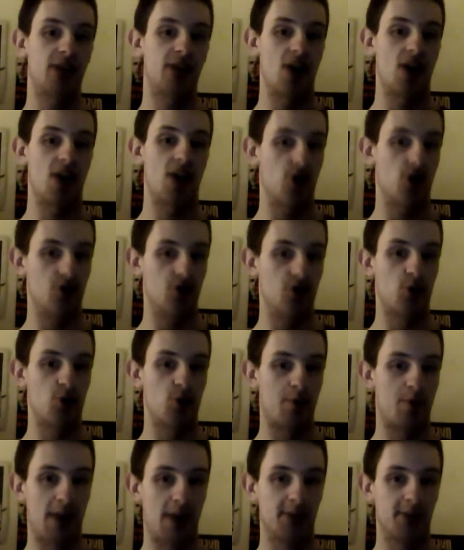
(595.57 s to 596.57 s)
care who the
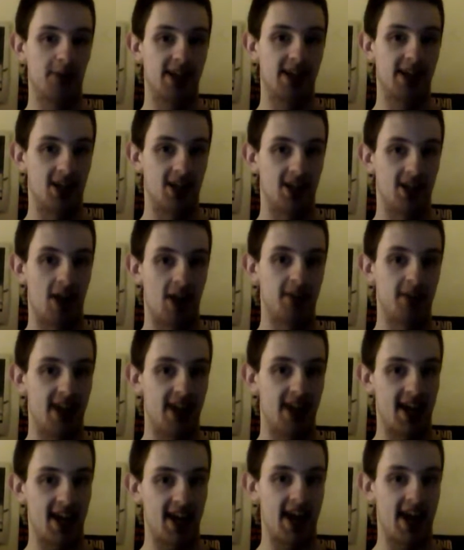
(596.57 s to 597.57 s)
Republican
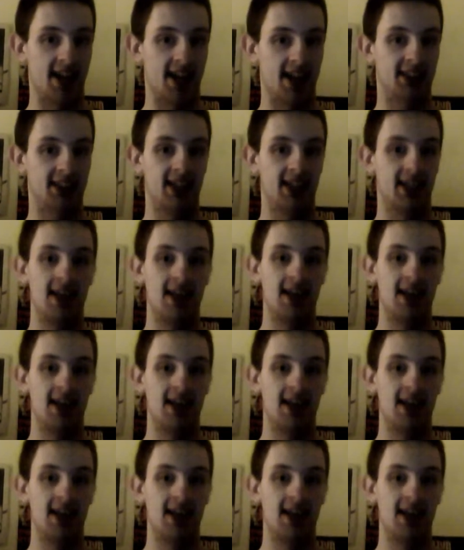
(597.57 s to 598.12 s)
nominee is,